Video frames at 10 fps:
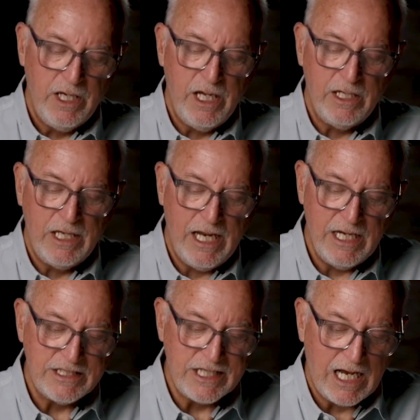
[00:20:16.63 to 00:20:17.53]
And, and
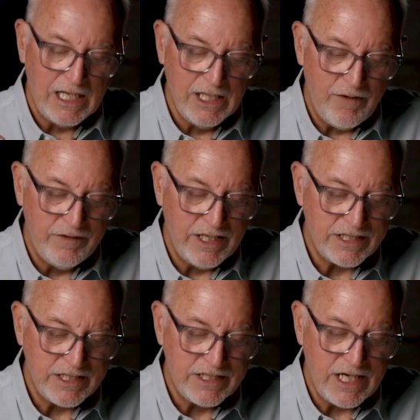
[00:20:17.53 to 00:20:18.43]
it's, I love
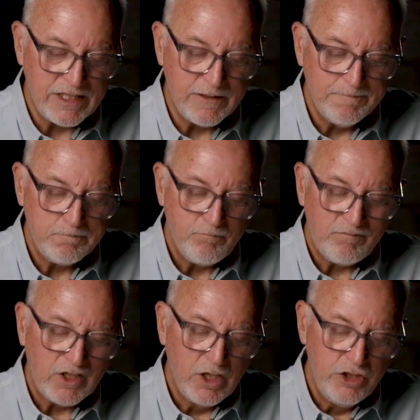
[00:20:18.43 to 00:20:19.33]
this. It says,
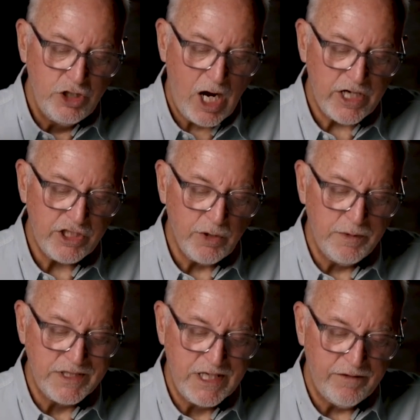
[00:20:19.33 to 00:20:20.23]
Joshua
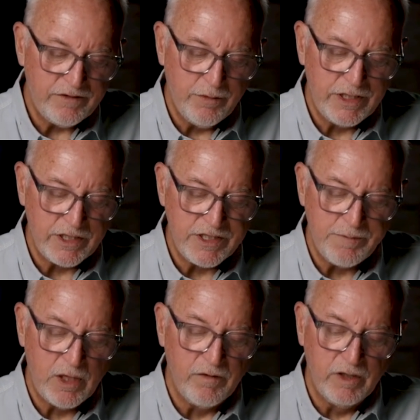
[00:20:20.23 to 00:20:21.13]
was gifted with the
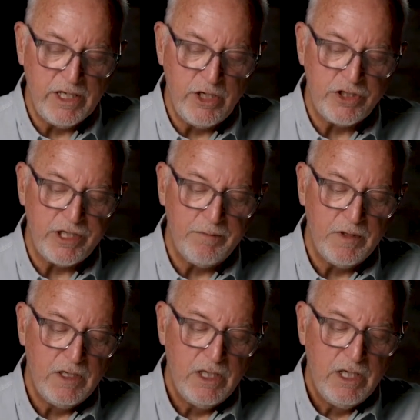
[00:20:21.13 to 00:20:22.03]
spirit of leadership
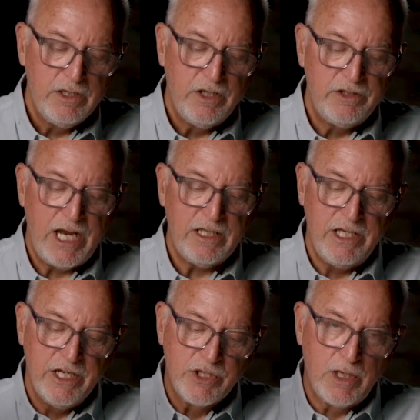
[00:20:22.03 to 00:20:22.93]
to take
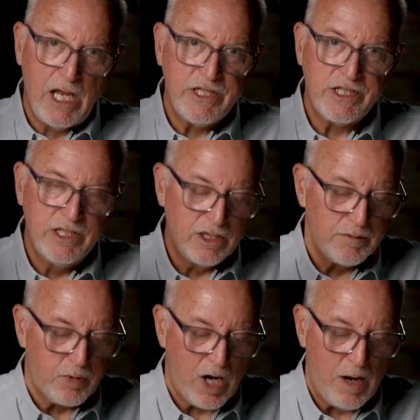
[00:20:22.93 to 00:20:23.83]
the Israelites into the
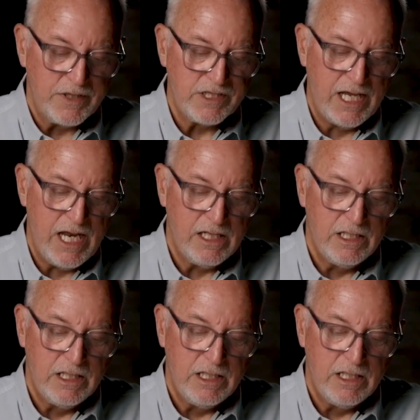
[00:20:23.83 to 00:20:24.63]
promised land.